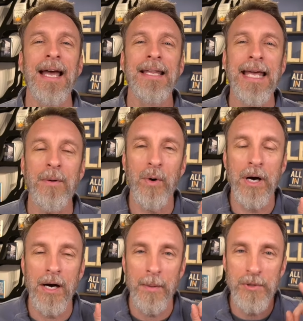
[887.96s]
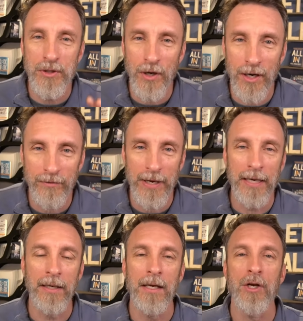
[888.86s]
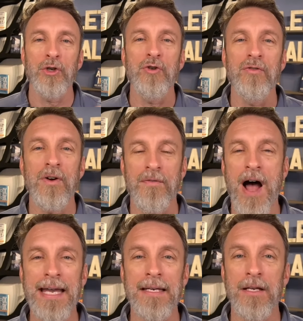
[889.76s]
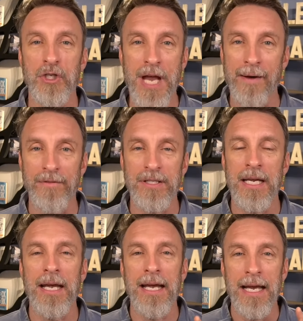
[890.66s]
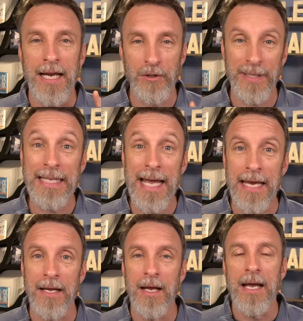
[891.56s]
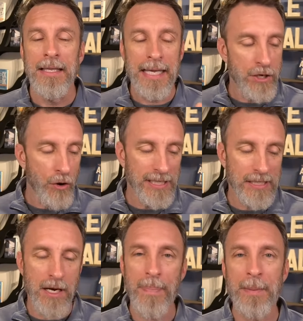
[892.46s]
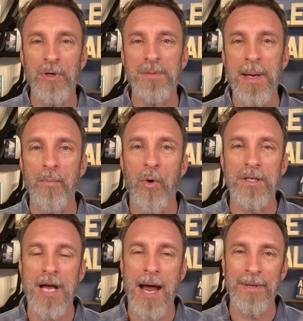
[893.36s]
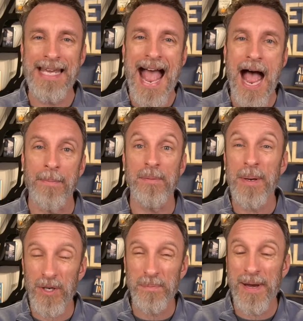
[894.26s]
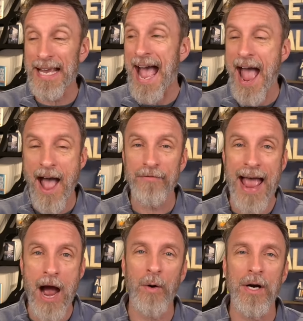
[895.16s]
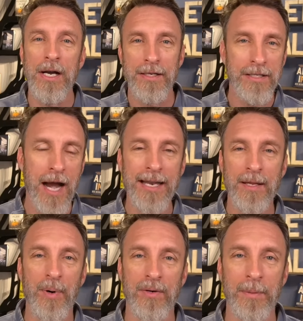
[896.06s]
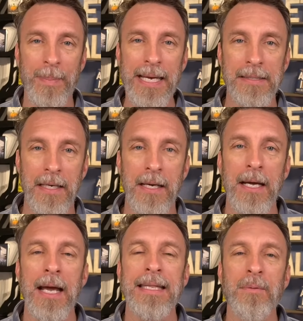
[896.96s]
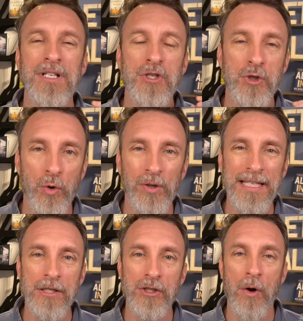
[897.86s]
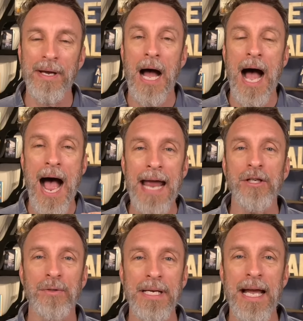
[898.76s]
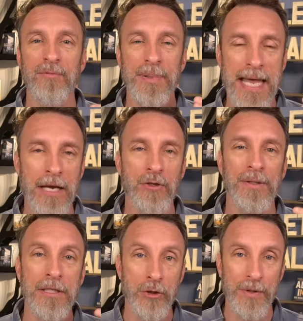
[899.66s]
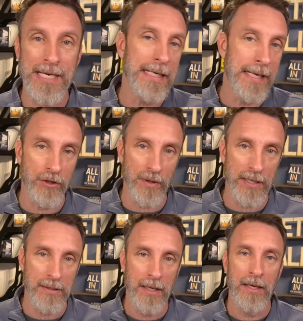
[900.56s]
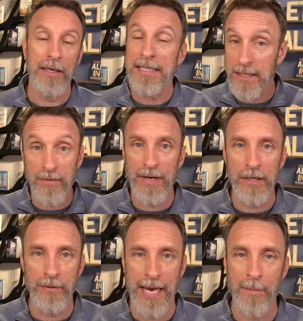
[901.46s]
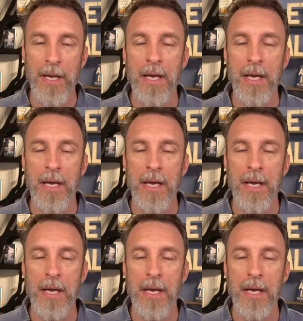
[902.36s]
They were observing to find chefs. Here's what they did. They noticed that some people would spend more time on the app. Some people were spending a half hour designing the perfect pizza. They were surely showing a high degree of potential intrigue and interest, at least in the video game.